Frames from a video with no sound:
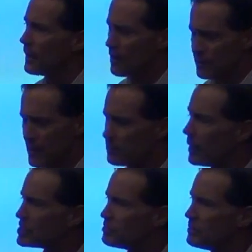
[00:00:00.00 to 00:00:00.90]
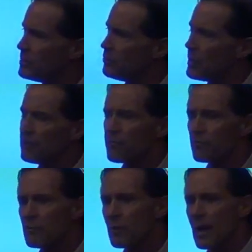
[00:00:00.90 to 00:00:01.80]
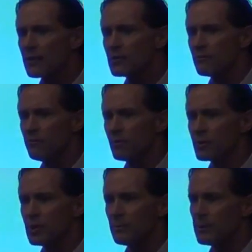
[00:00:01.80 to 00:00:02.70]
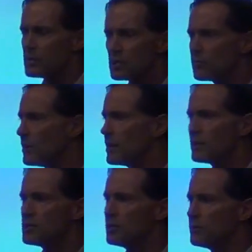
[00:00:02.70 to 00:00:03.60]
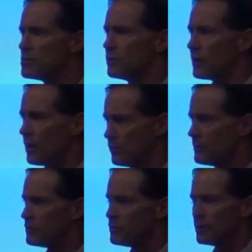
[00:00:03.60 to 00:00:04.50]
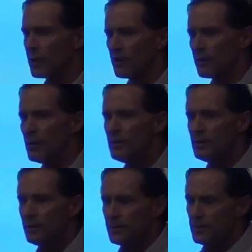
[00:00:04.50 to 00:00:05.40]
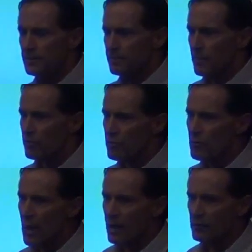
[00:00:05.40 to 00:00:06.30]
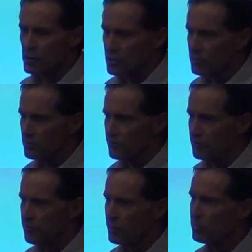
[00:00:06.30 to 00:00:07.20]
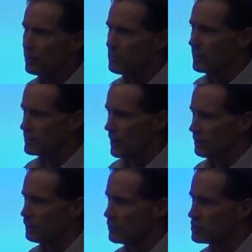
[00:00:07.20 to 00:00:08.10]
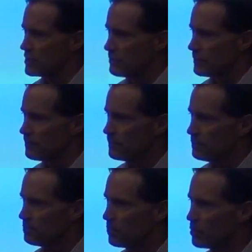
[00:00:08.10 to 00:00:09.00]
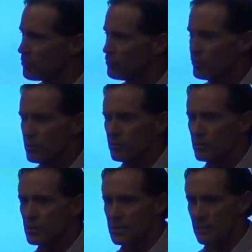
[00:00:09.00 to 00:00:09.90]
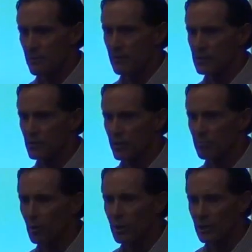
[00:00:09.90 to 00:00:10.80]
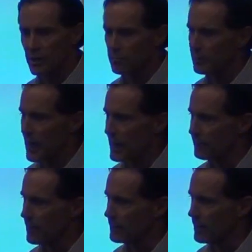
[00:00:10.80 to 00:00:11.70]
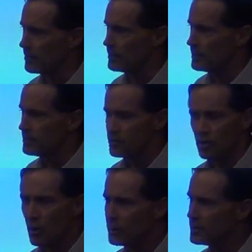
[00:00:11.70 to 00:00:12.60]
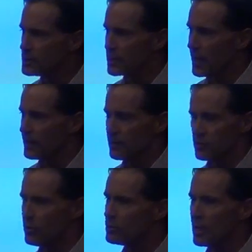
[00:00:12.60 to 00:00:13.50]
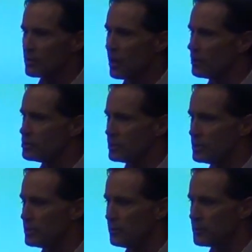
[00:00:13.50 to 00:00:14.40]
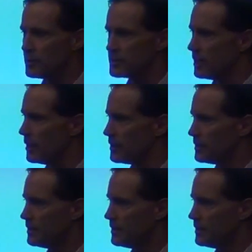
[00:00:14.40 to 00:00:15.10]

How can that possibly be? We have 3 reactors in Fukushima, and this is related to geoengineering. I'll weave the two together. 3 reactors in full-blown meltdown in Fukushima. Burnt through the containment vessel. They're burning into the planet right now. There's no end in sight. There's no technology to deal with this, none.